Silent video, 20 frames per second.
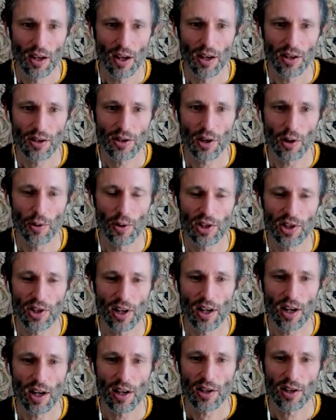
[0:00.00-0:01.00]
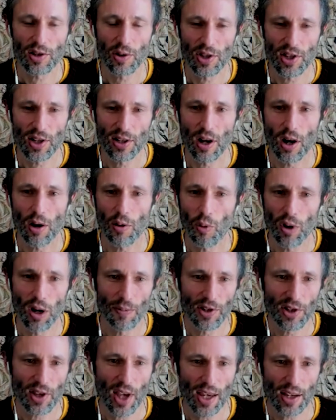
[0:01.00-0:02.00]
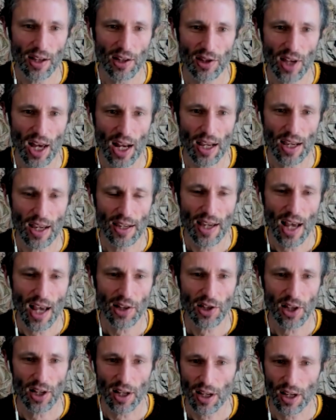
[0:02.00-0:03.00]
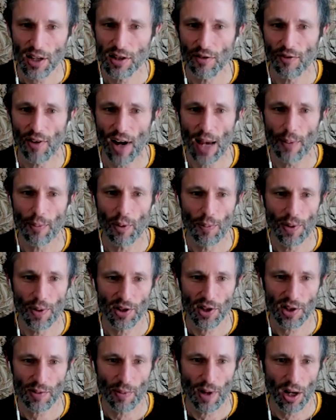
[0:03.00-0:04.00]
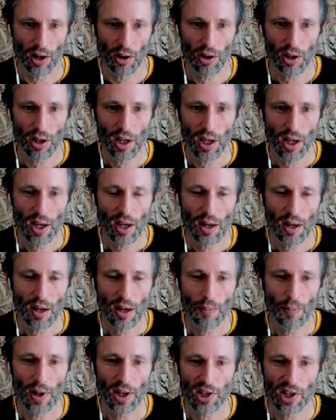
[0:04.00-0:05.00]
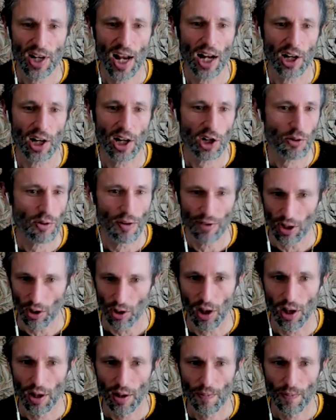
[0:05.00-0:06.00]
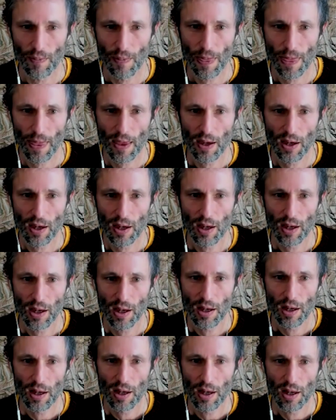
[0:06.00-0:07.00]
So it's so it's what I'm saying is that yes, it is a viable business model, but it's not trivial, mm-hmm.